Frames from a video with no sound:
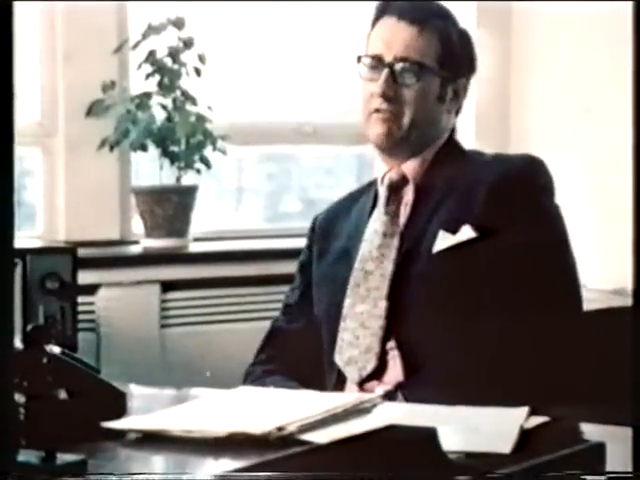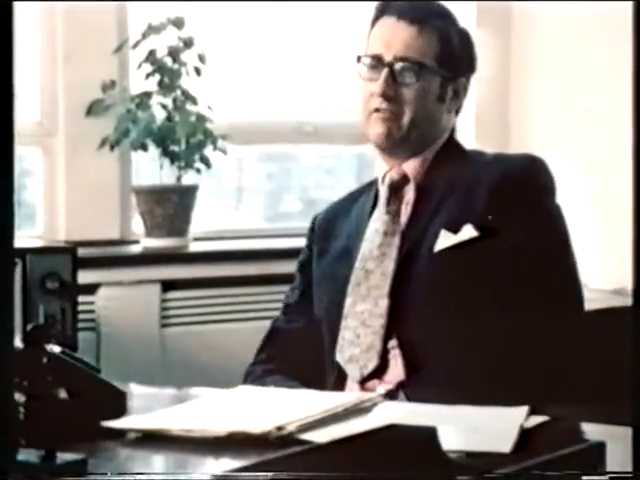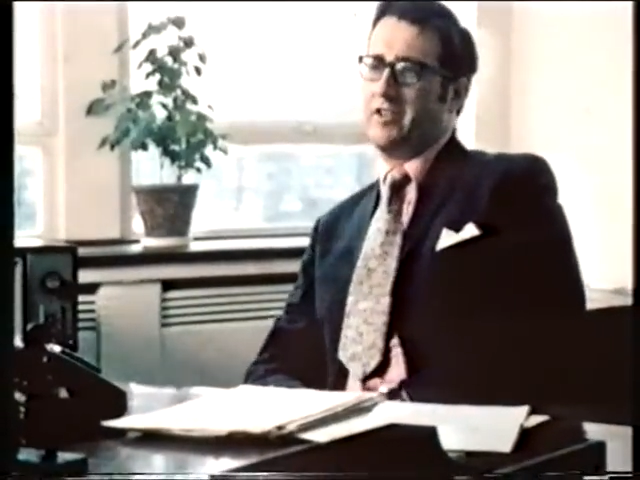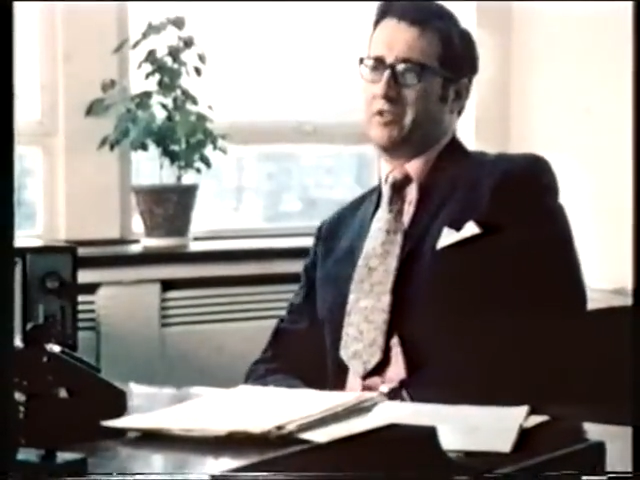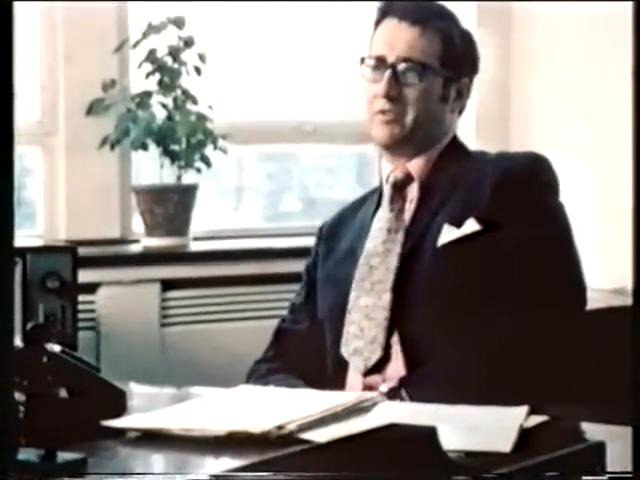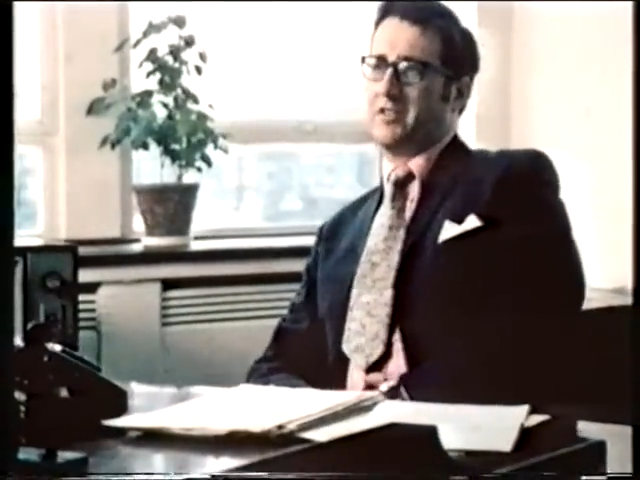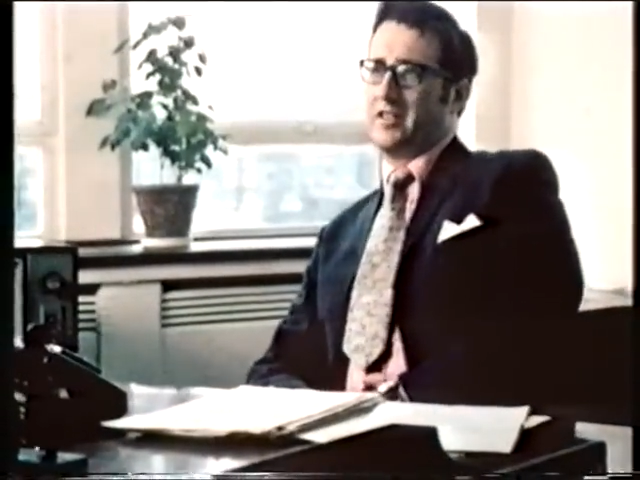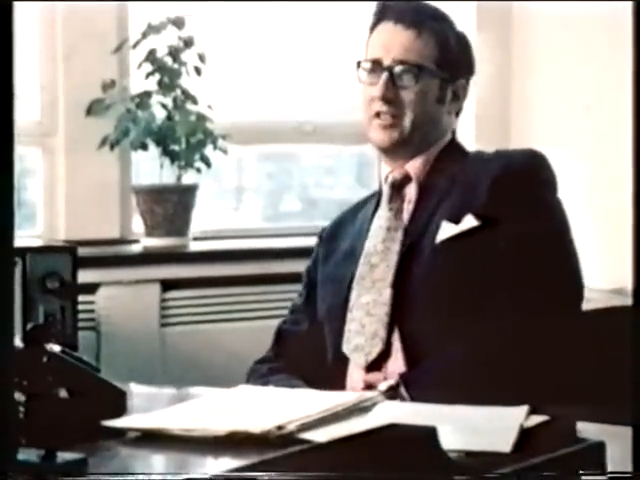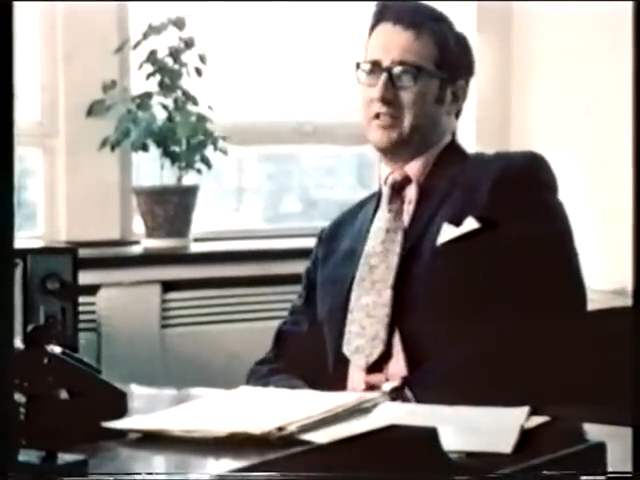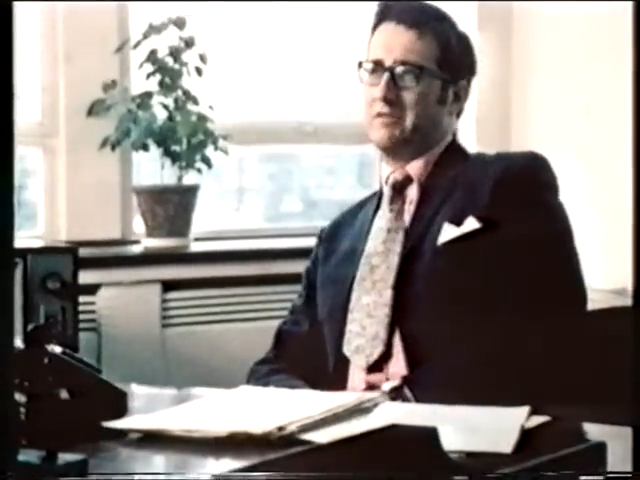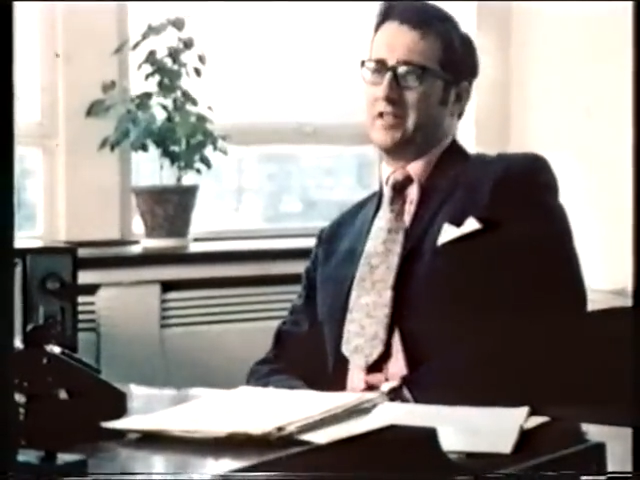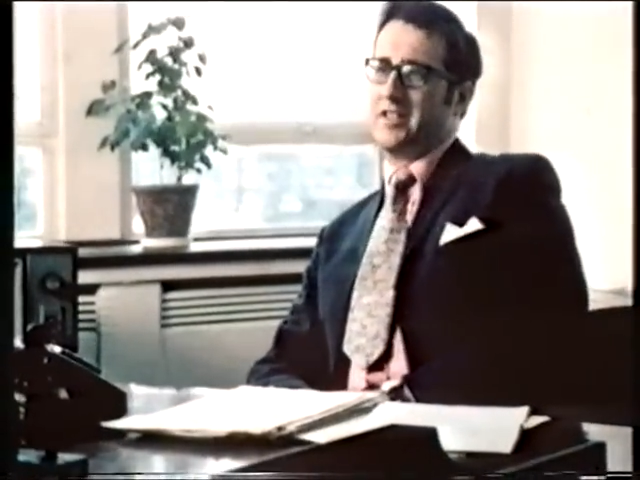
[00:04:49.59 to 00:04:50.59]

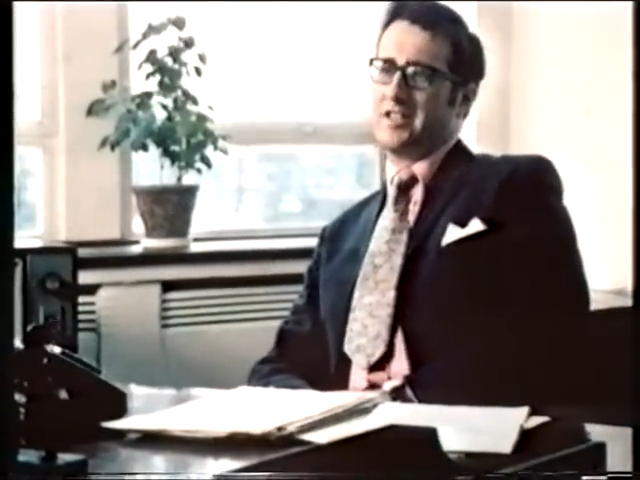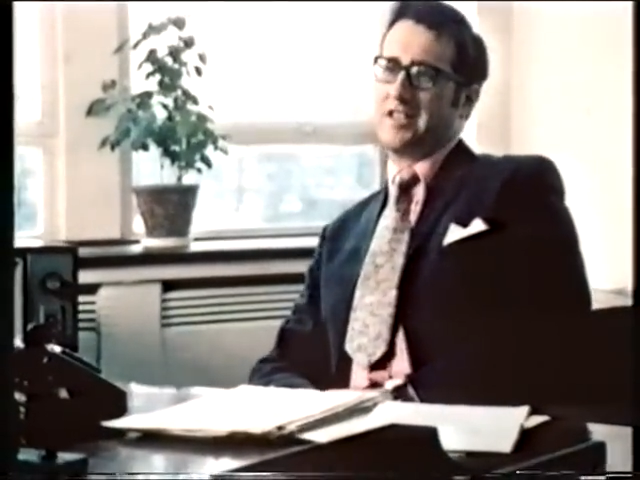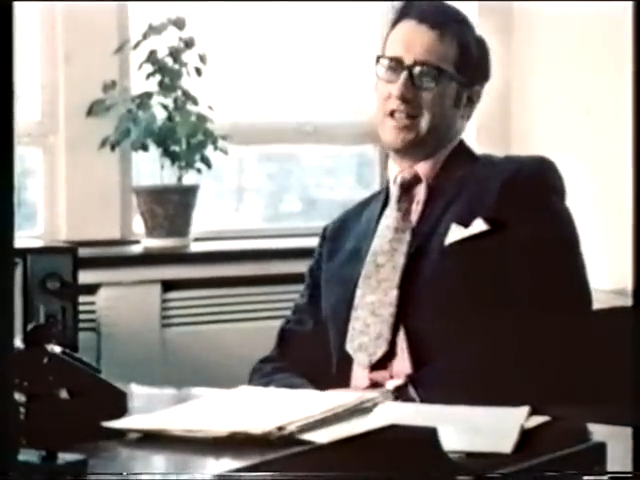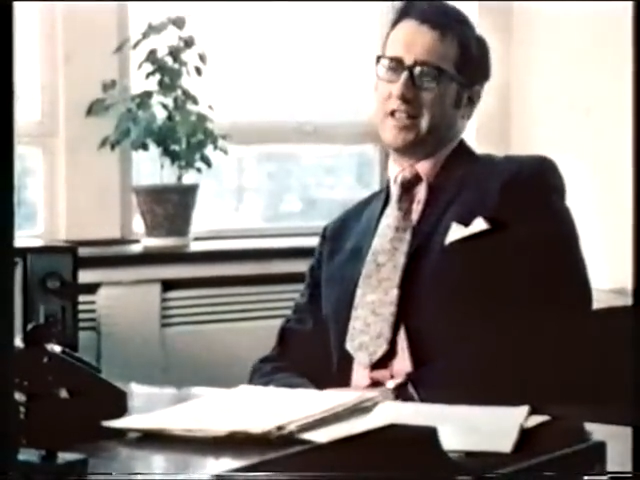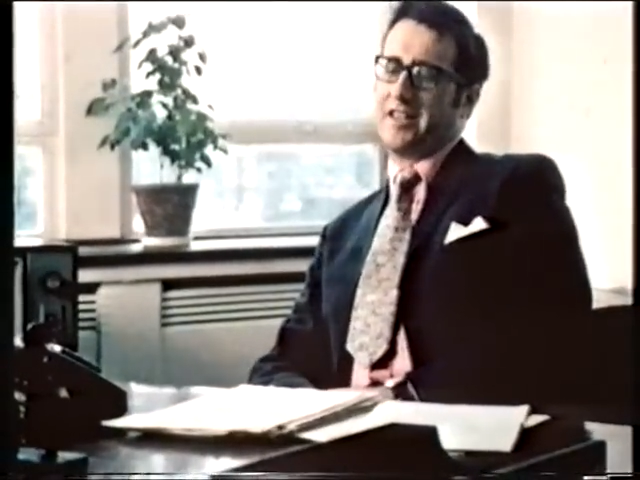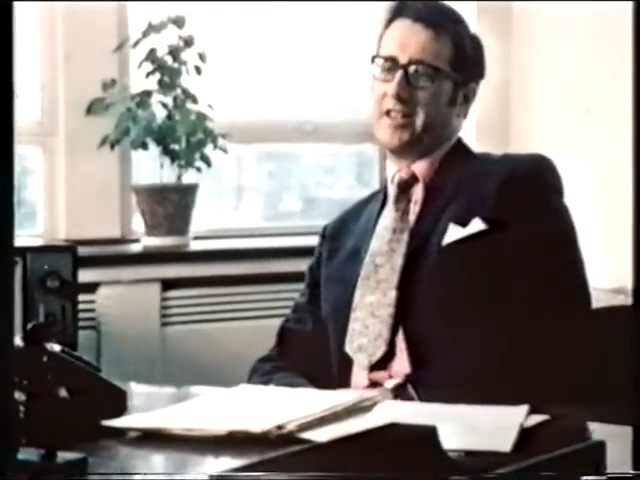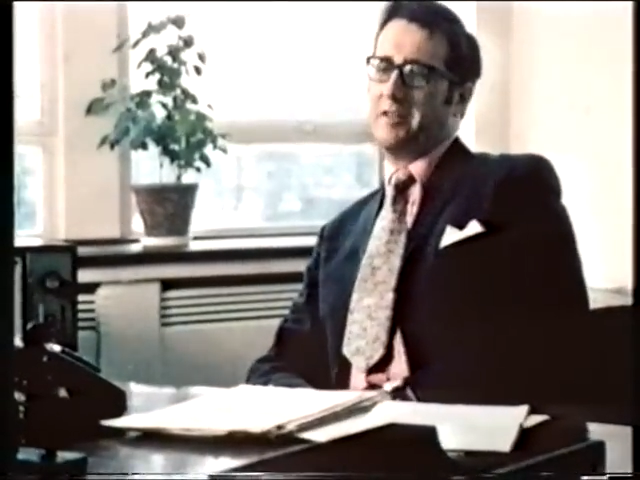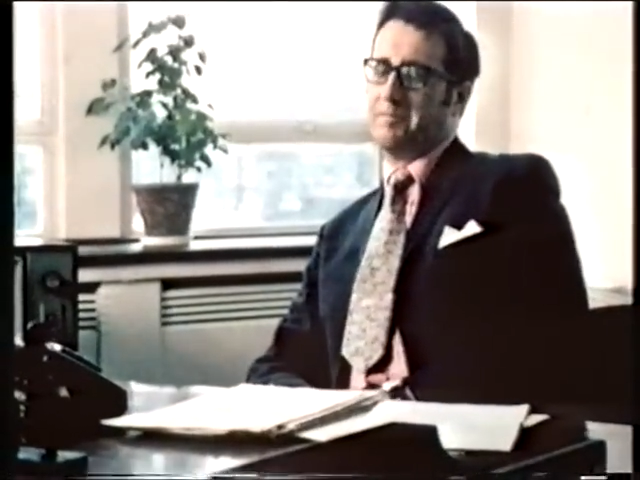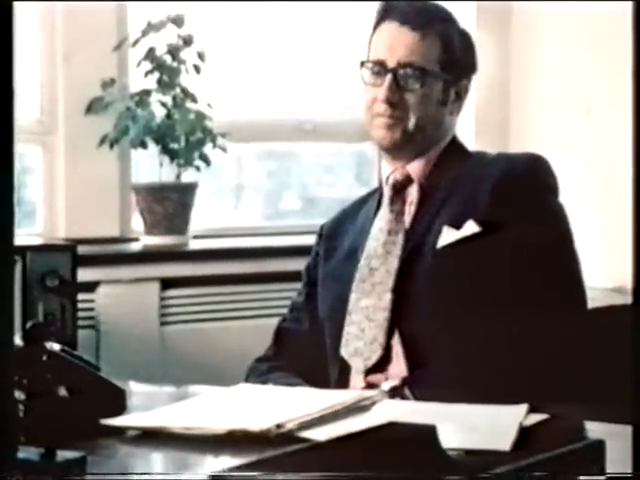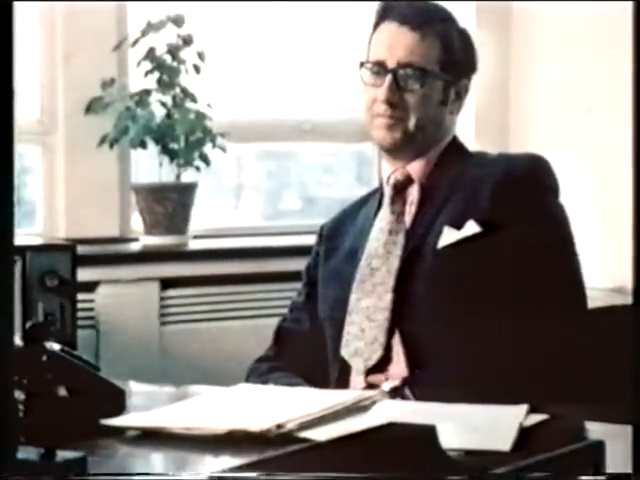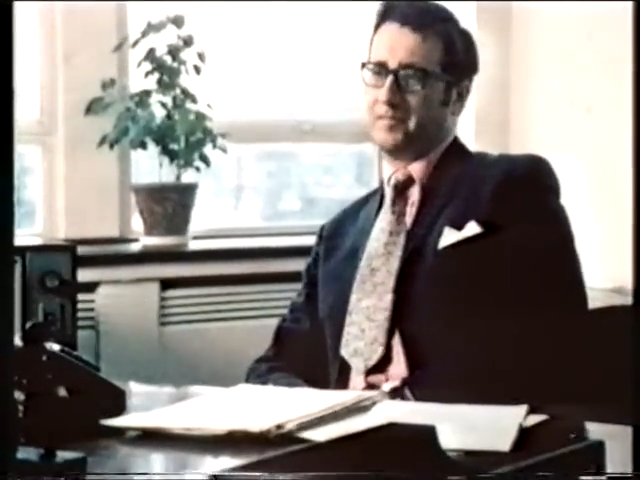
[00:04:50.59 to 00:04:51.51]
infrequently, one is lucky.